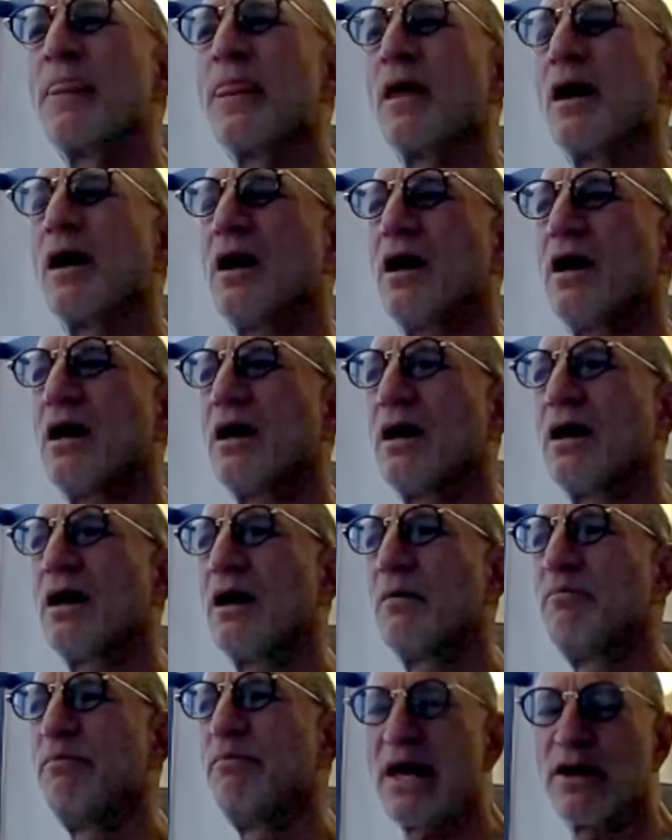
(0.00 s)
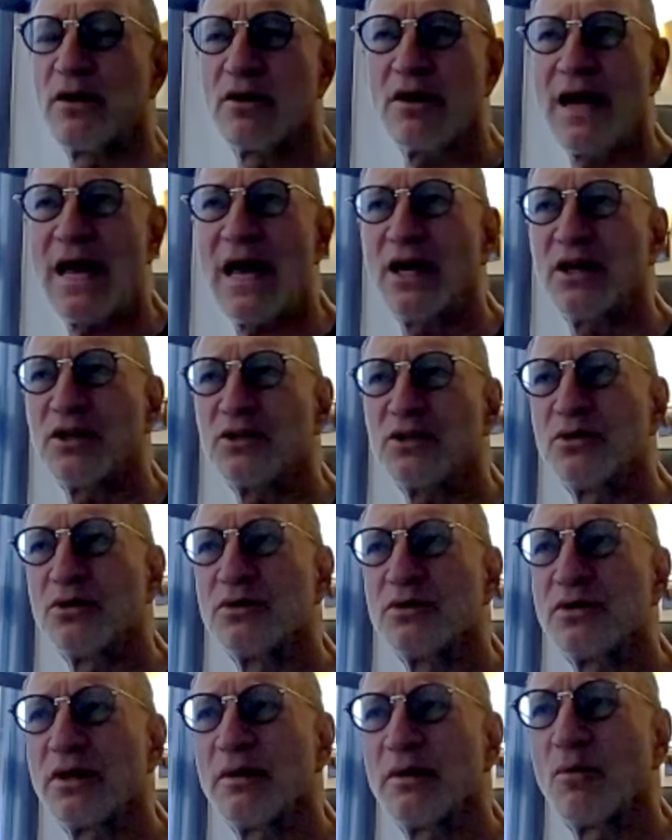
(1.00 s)
a better attitude
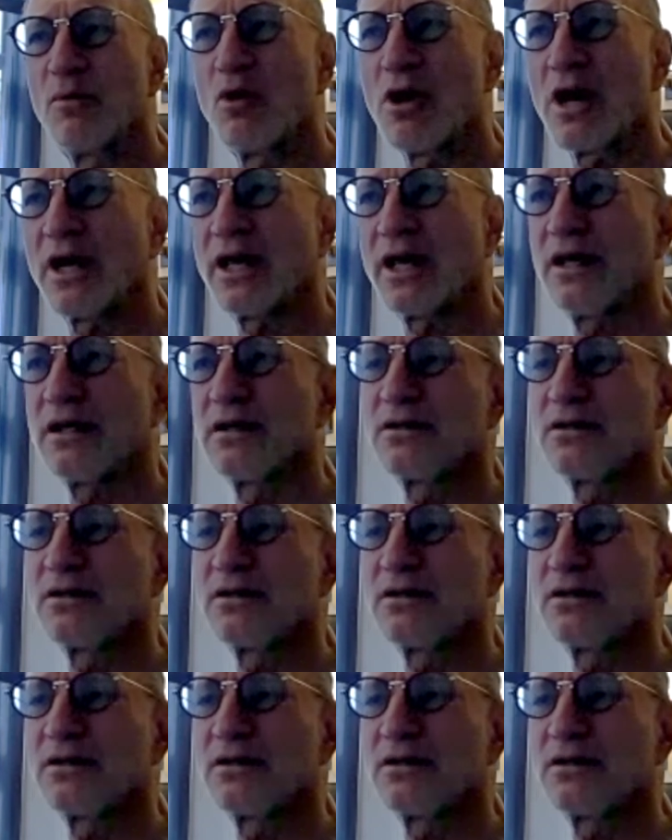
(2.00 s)
to the market.